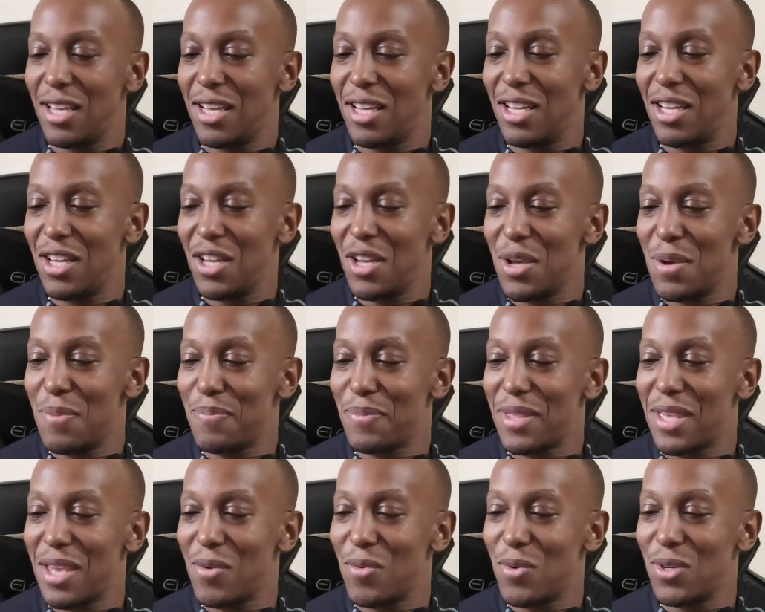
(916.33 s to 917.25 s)

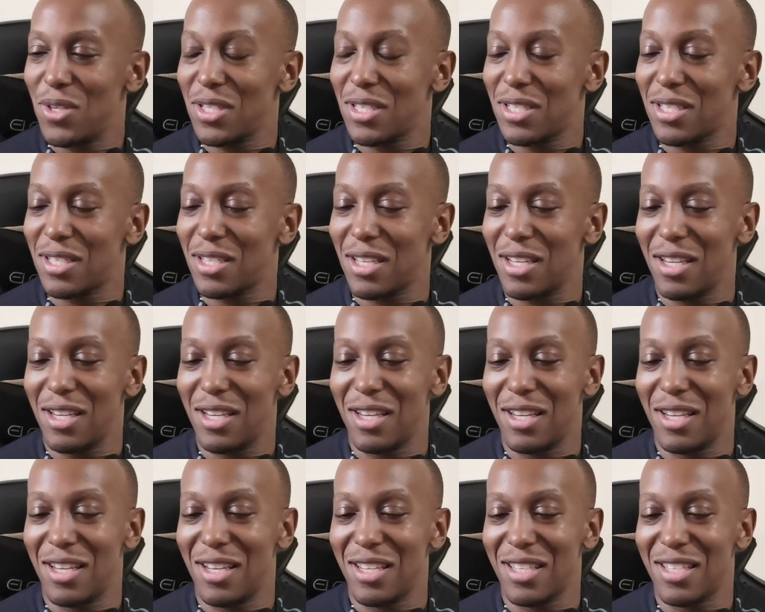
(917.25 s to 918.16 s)
There was
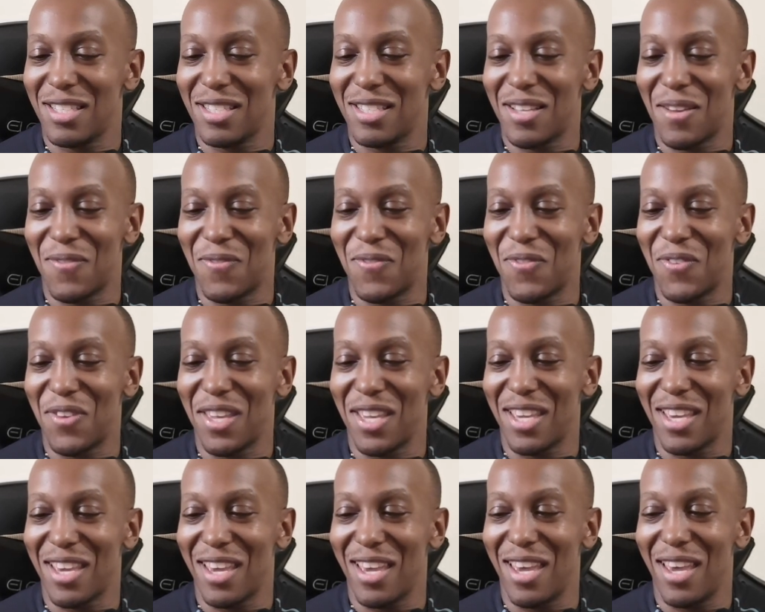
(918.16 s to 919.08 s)

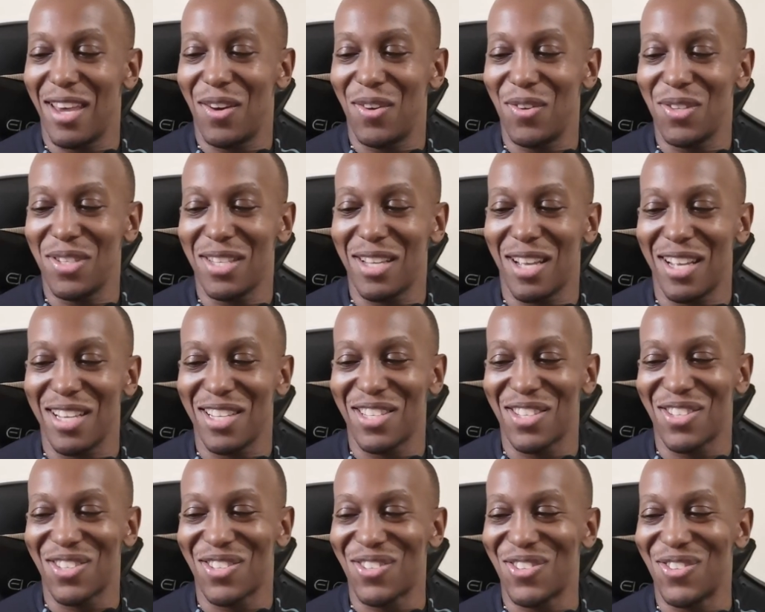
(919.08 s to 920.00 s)
something else I
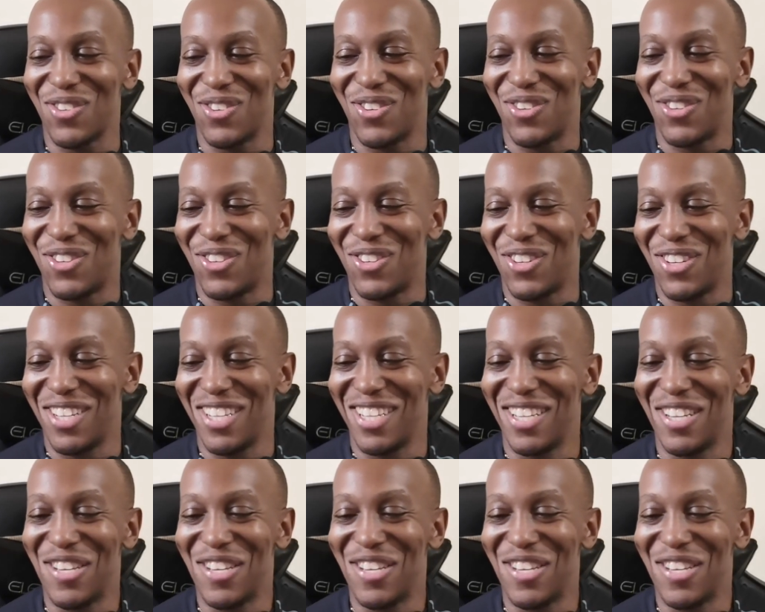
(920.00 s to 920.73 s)
saw,